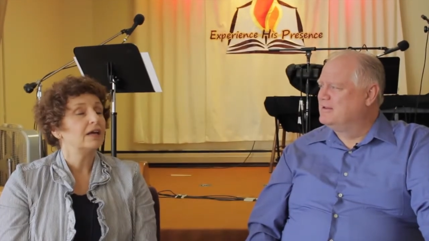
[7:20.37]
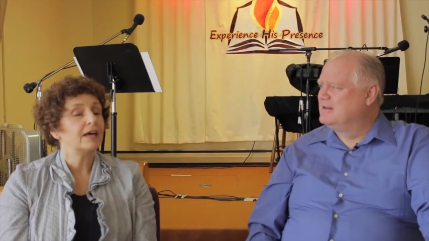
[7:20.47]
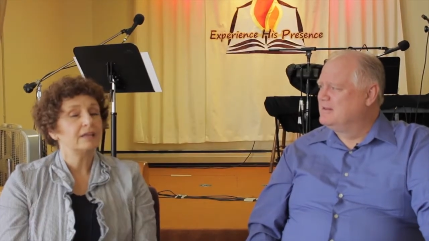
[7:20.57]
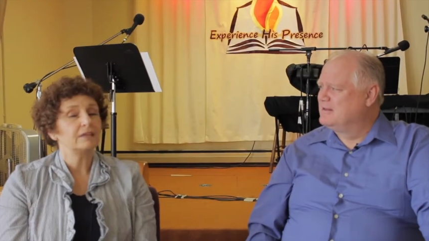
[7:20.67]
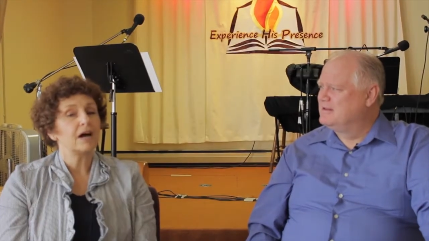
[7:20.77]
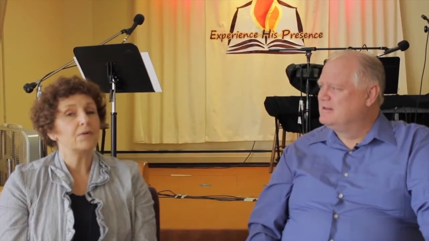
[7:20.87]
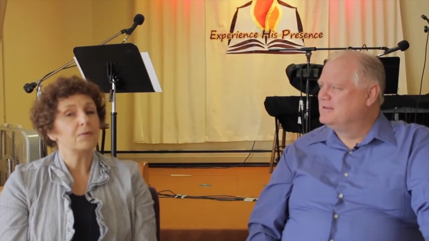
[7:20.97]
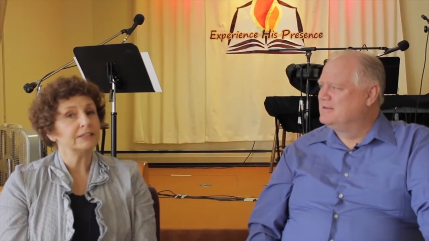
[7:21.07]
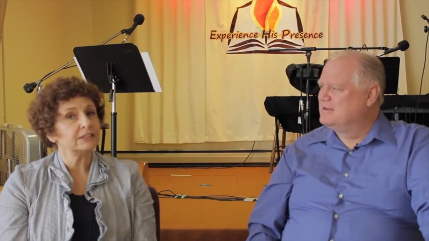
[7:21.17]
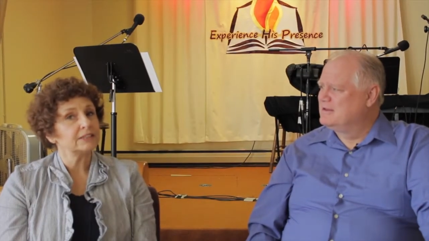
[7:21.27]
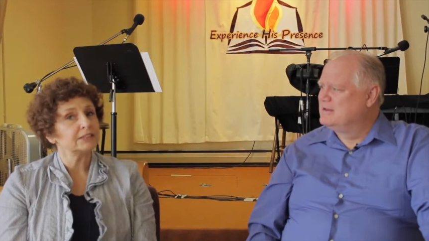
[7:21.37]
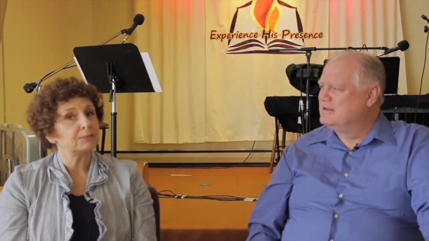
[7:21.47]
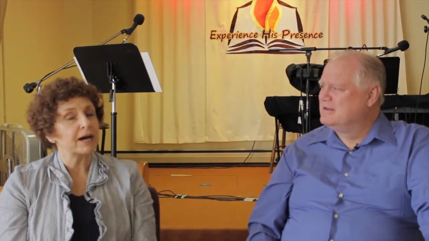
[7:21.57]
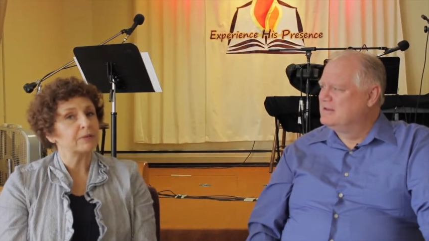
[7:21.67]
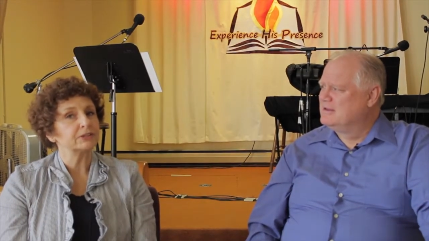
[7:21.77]
Speaker 1: And I went to this
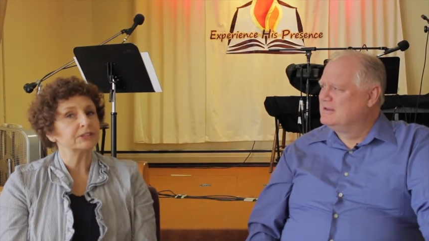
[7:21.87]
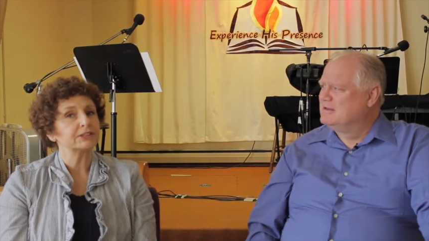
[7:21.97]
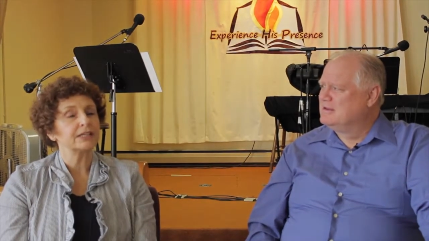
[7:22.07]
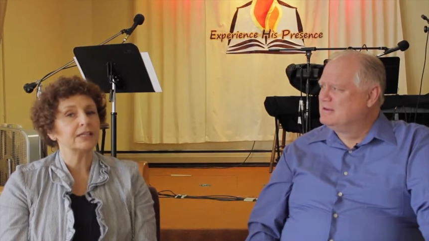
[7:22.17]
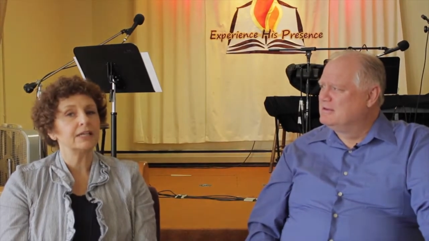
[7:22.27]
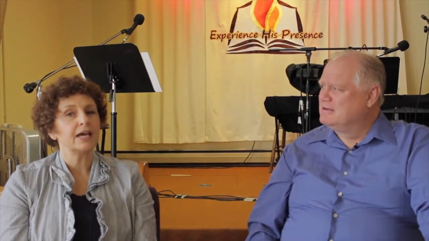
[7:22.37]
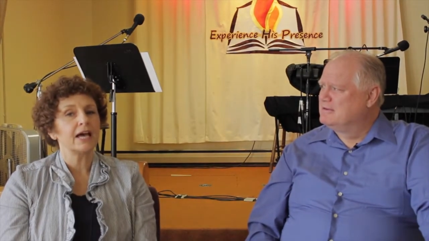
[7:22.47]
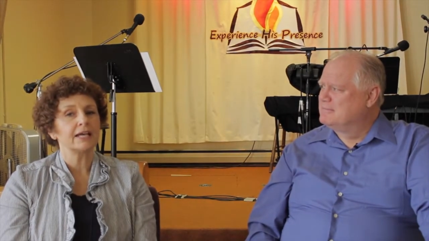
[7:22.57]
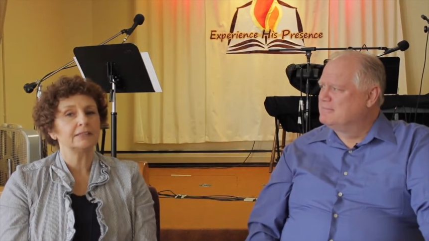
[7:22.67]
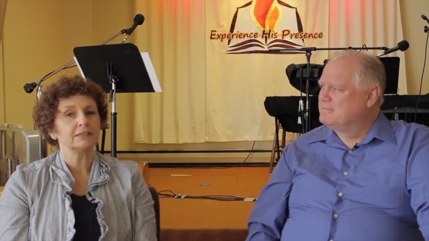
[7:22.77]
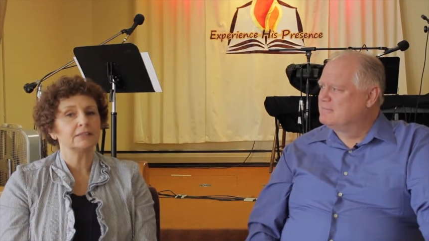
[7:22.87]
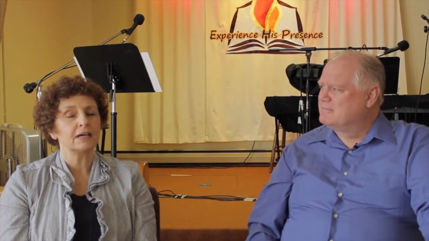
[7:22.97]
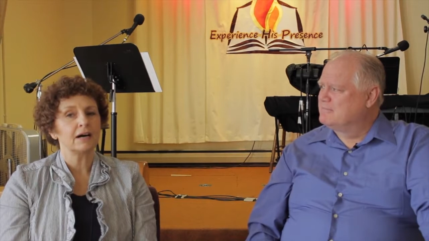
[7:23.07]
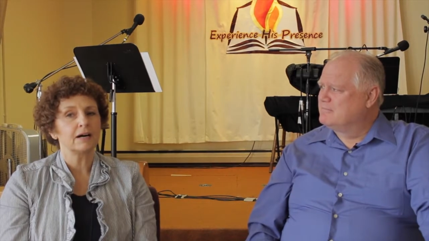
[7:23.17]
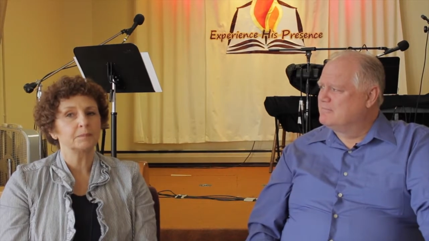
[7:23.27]
Bible study, and
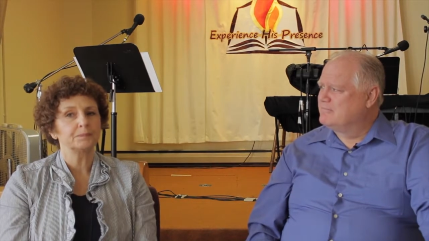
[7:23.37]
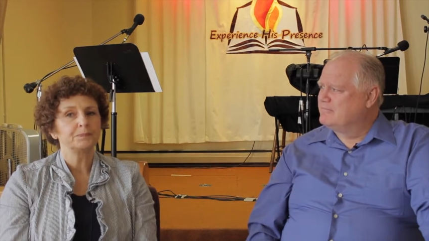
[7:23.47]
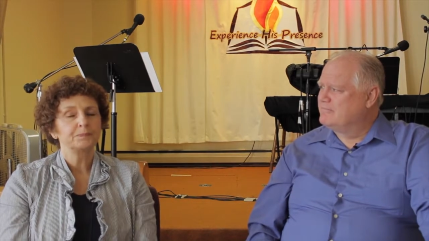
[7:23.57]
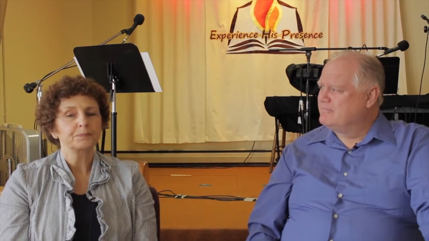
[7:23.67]
um,